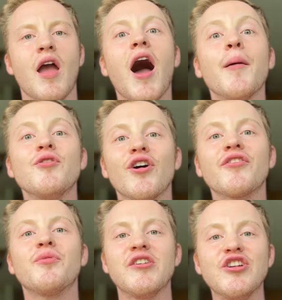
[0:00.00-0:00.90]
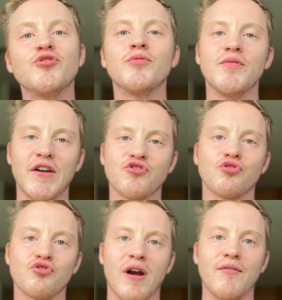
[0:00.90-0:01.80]
I'm Gus with Egypt
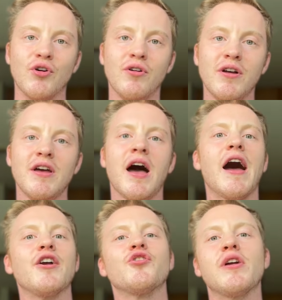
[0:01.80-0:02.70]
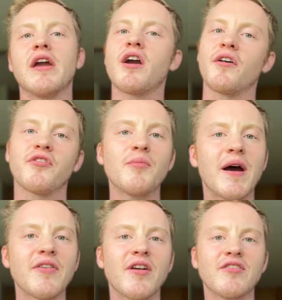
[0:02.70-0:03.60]
Adventures Travel. I create
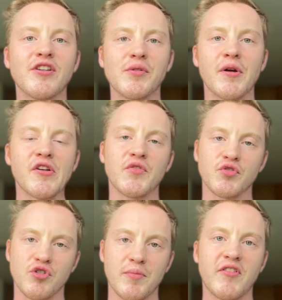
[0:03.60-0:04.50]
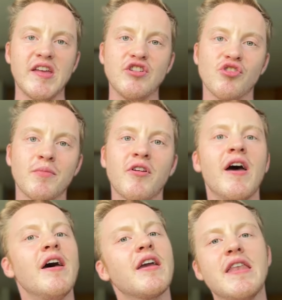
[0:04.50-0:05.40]
customized itineraries for trips to Egypt,
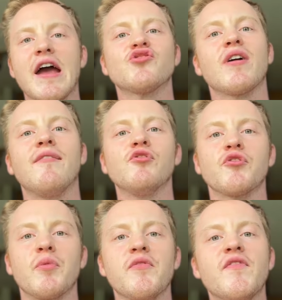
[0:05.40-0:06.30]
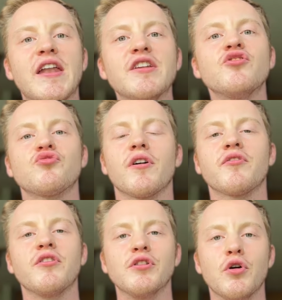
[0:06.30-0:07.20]
connect travelers with vetted and
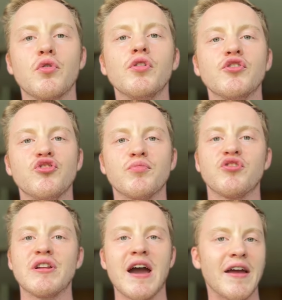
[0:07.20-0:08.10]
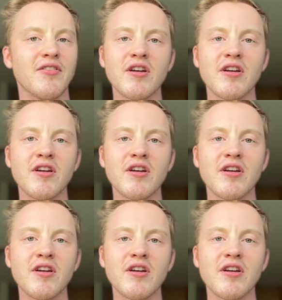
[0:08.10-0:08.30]
trusted local Egyptian guides and